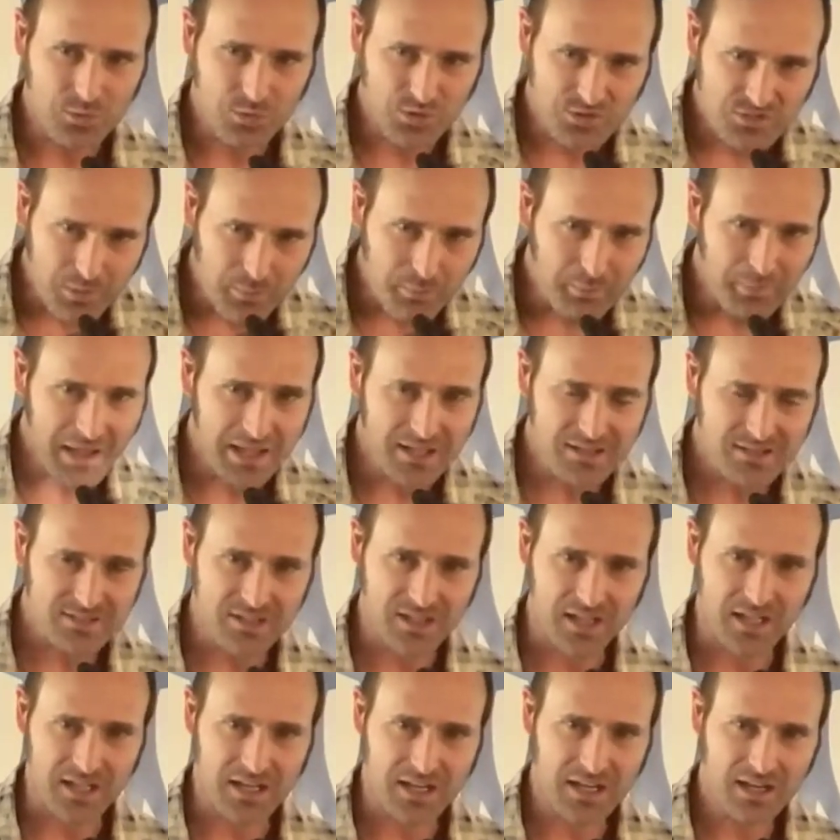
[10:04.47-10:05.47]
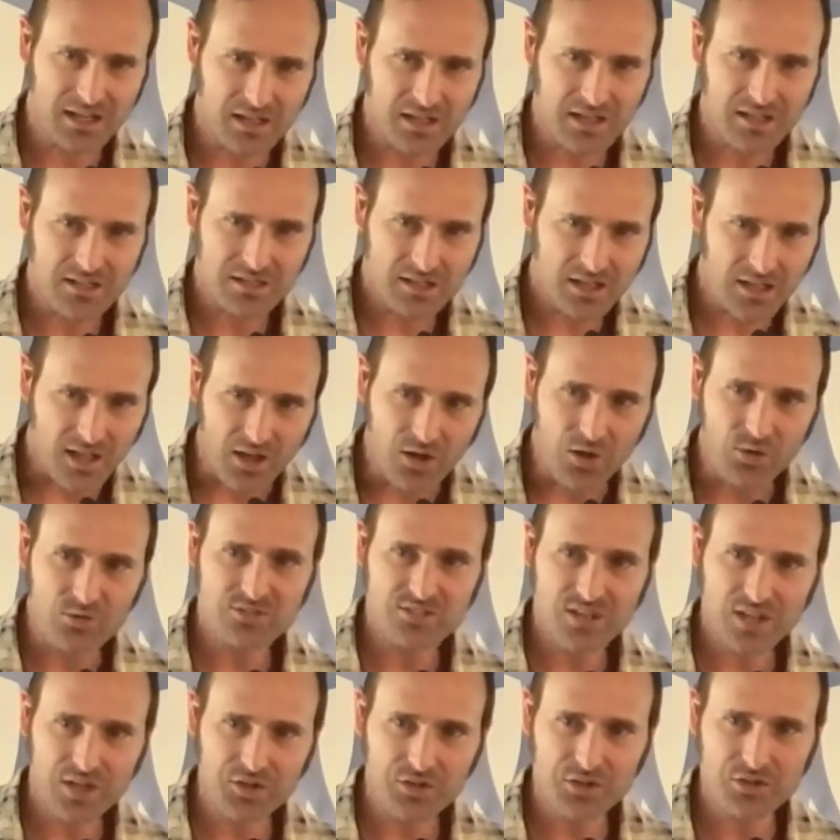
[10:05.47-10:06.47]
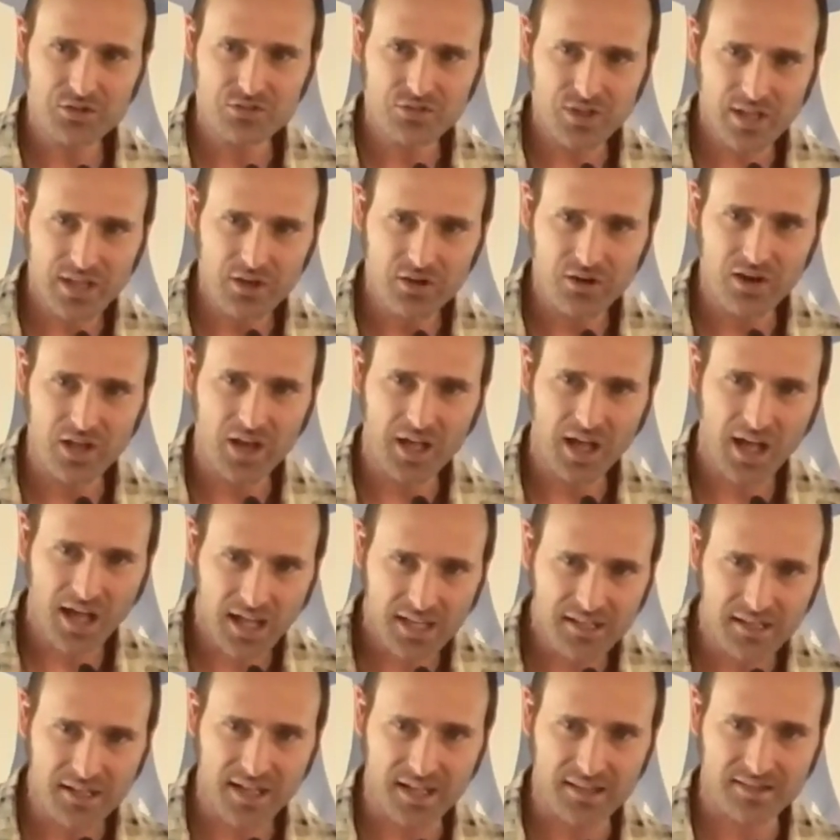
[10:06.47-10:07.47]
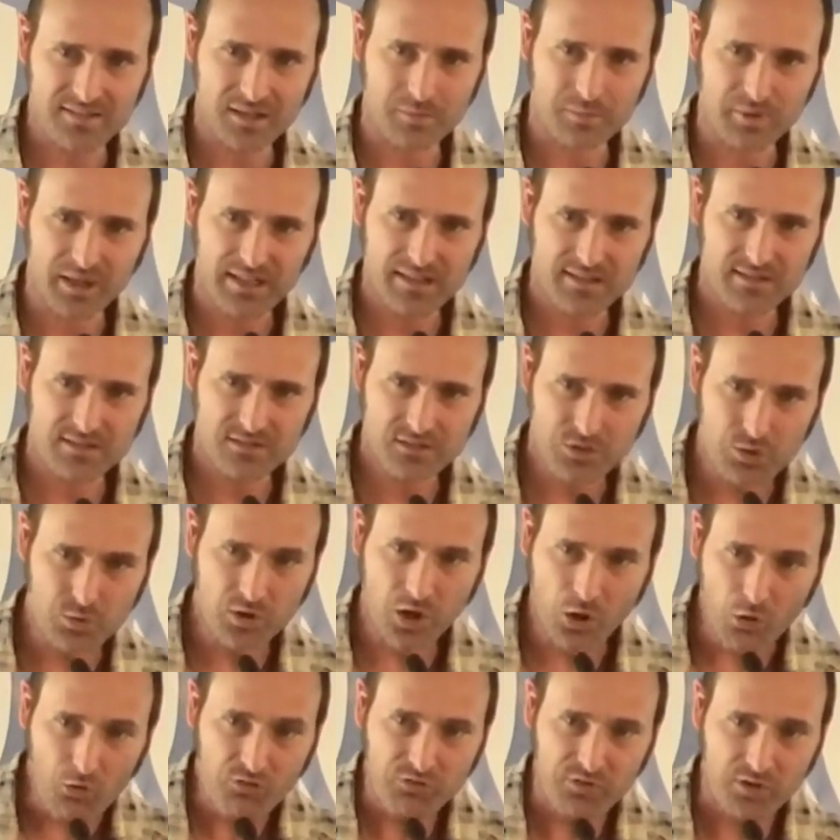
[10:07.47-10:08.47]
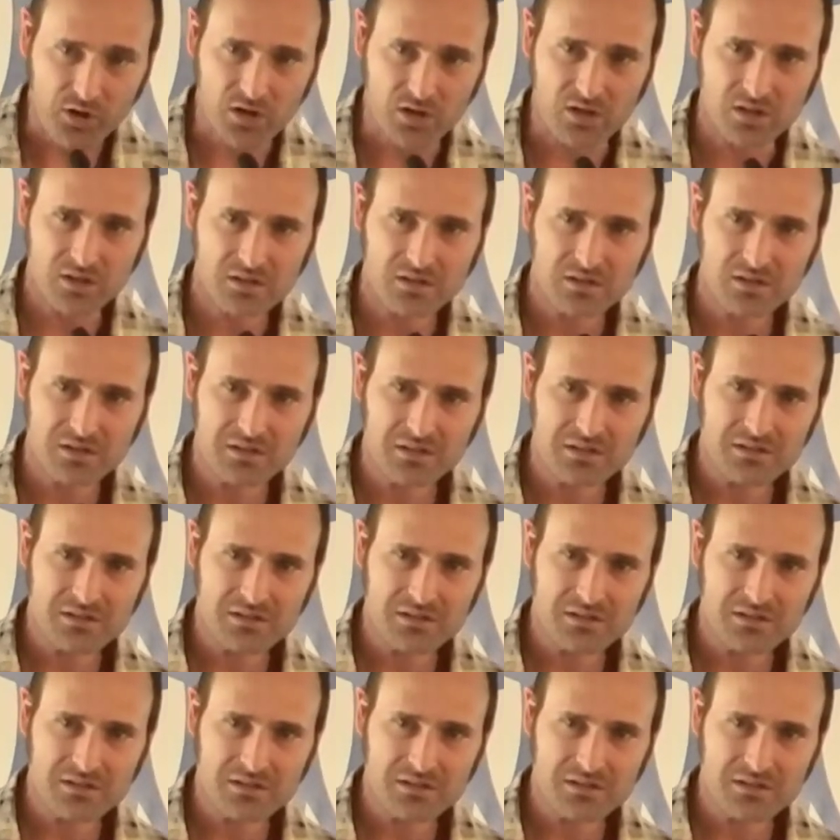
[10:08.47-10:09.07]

It was amazing. 10 years later on hot nights, I'm like, scoot over.